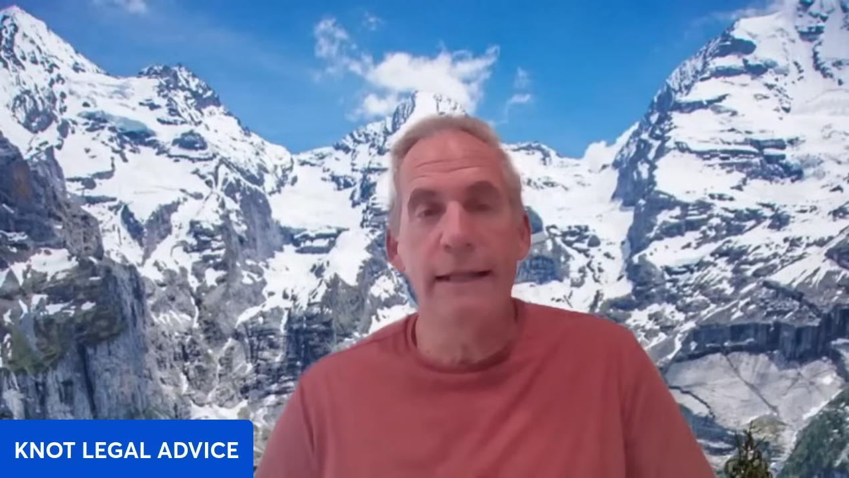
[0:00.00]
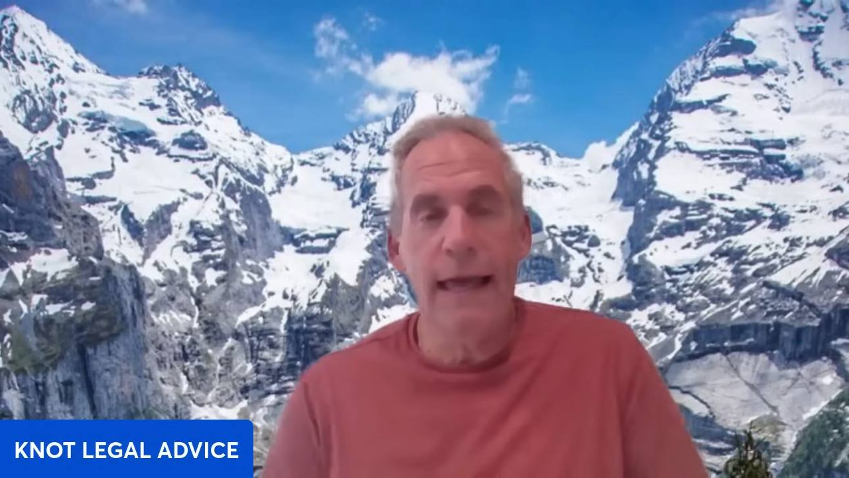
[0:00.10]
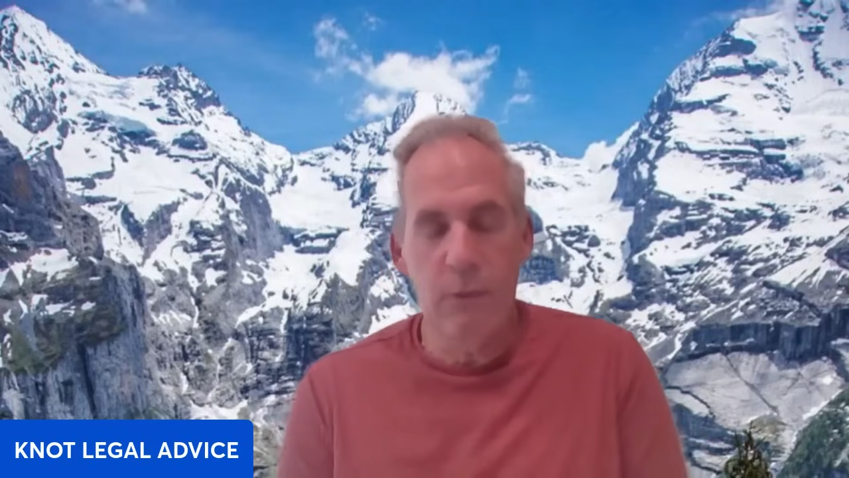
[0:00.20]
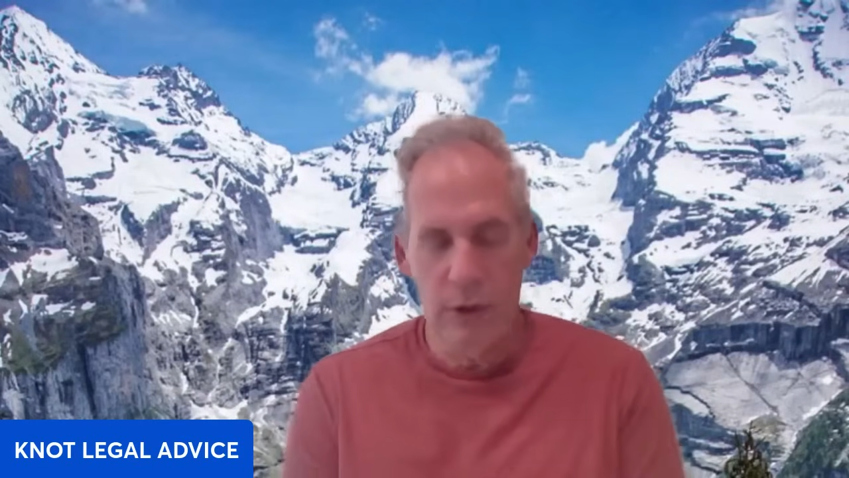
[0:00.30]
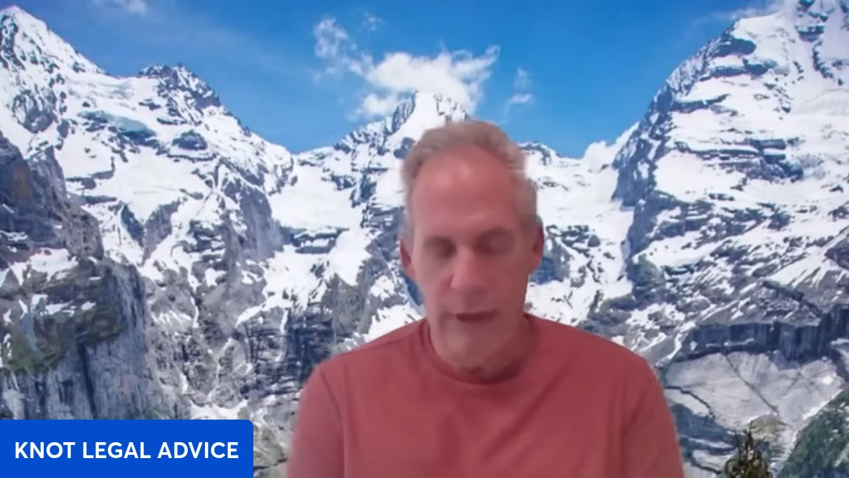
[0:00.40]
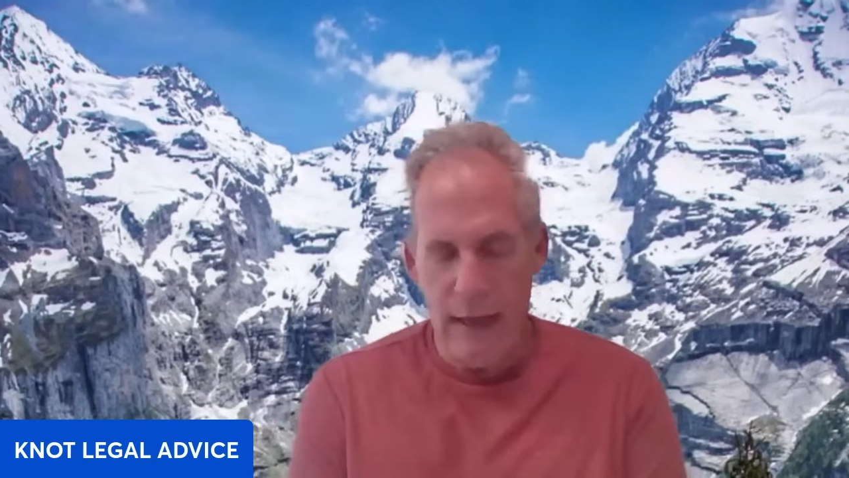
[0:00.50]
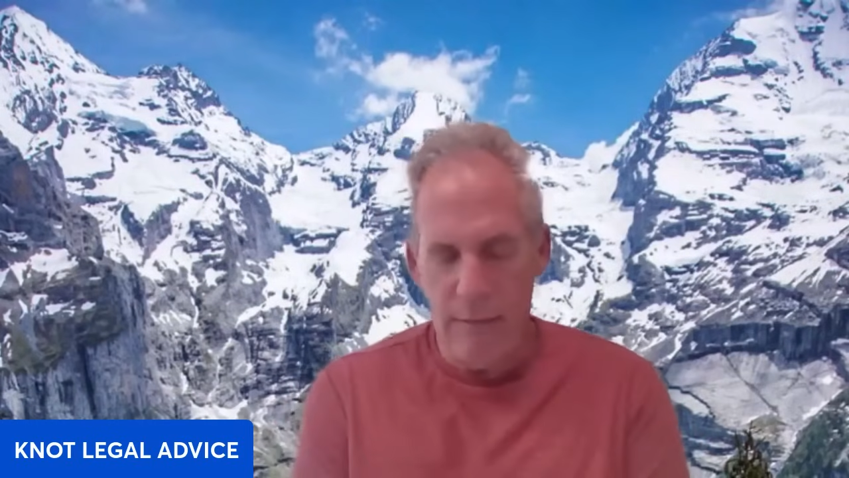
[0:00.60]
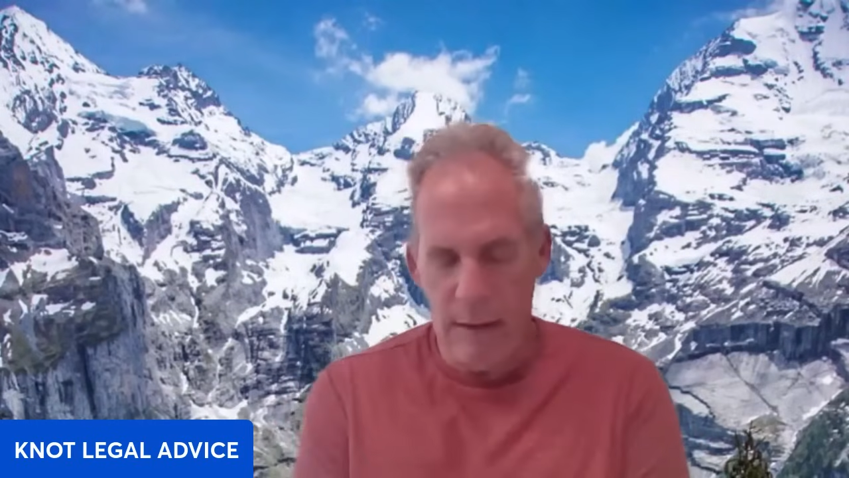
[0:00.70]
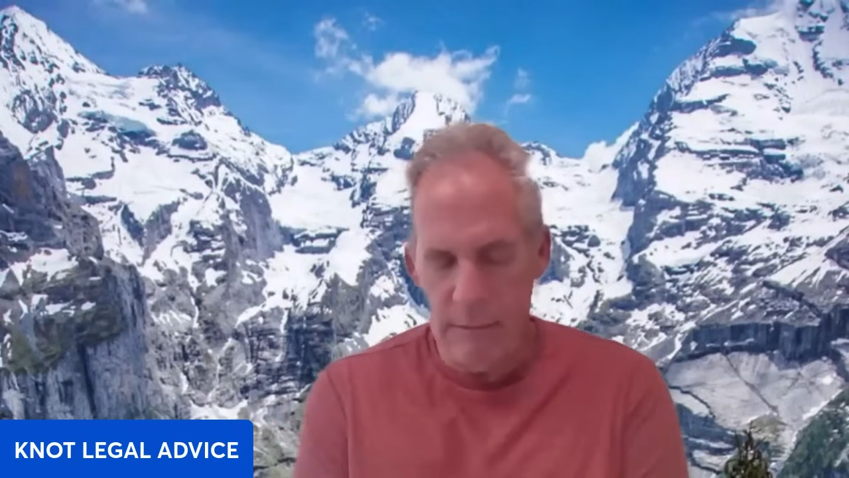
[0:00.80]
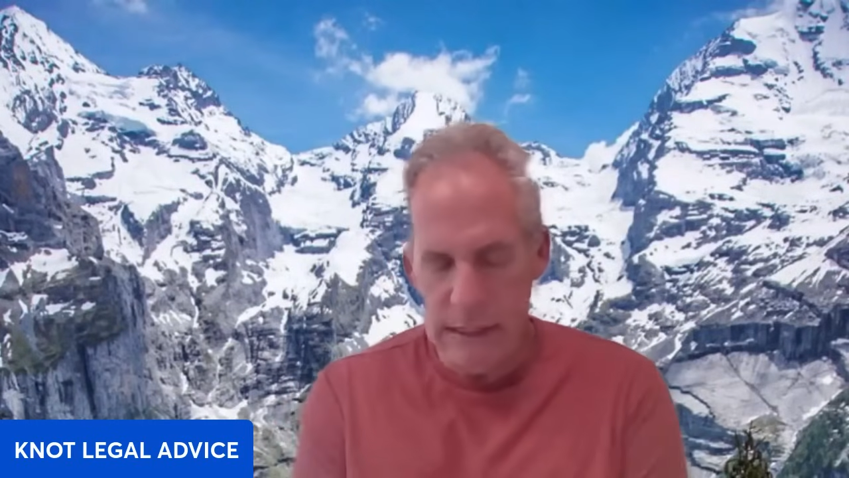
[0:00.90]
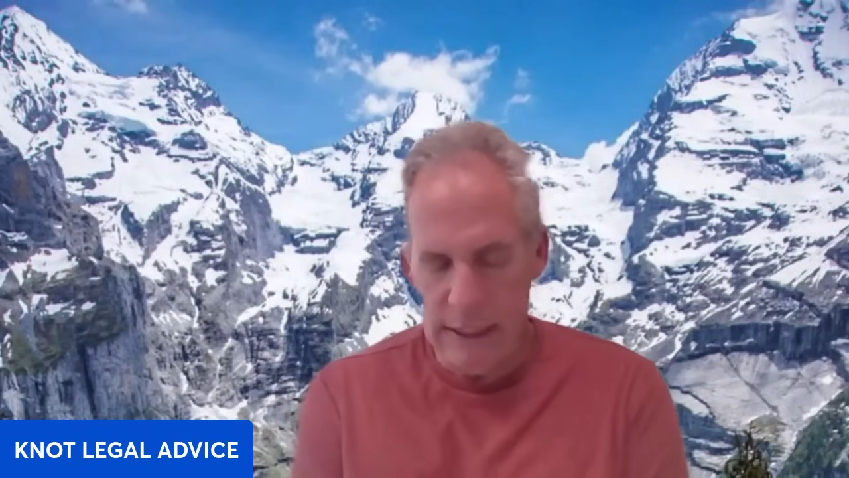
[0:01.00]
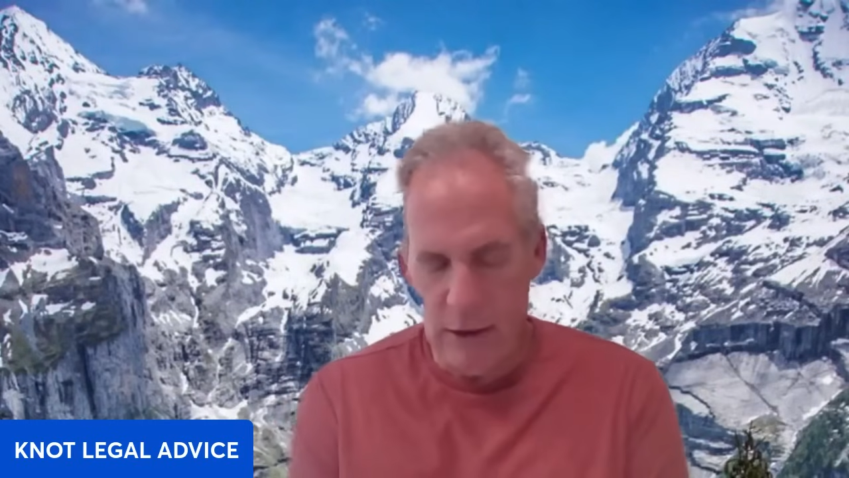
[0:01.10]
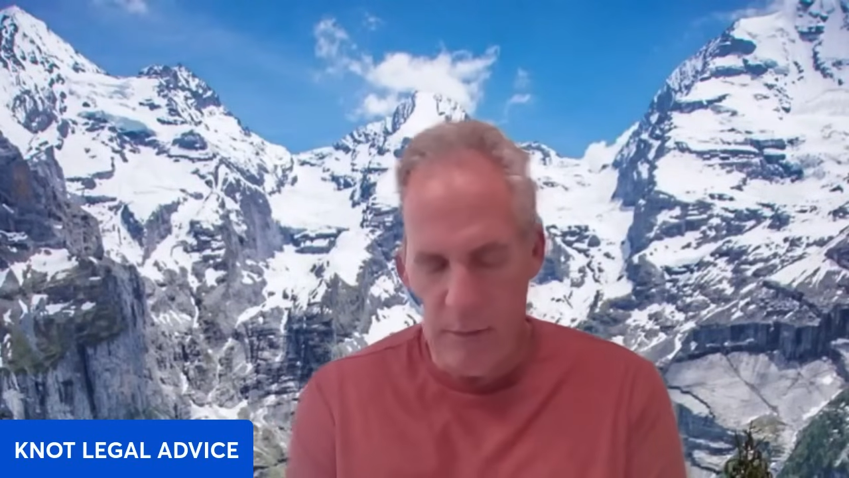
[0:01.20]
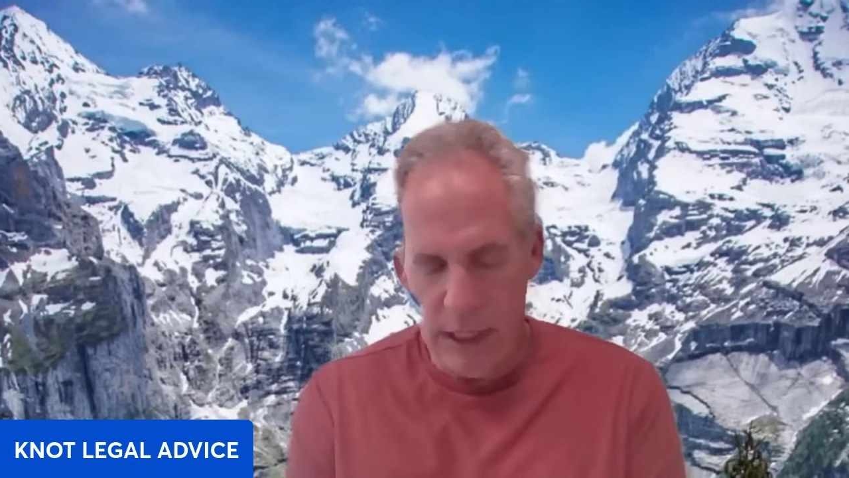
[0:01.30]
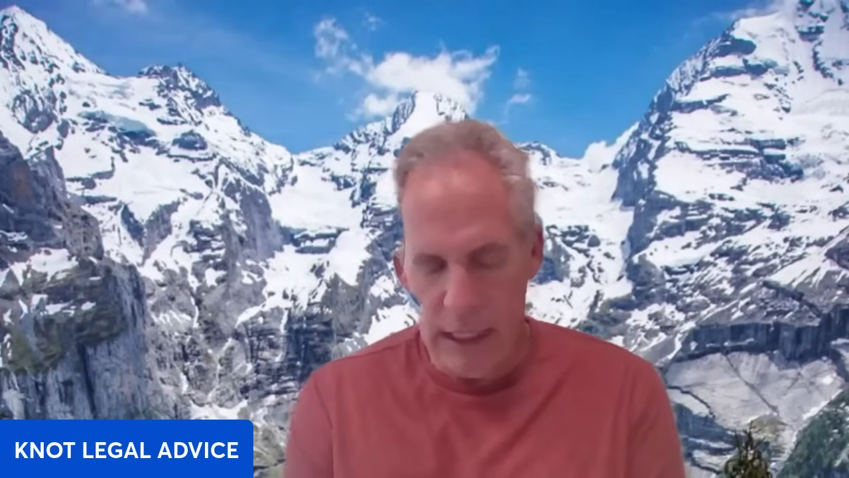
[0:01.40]
that with
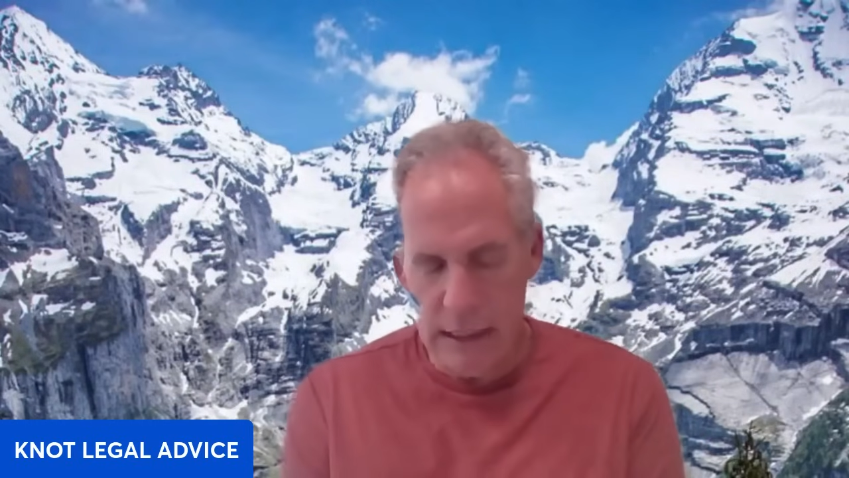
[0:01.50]
MMTLP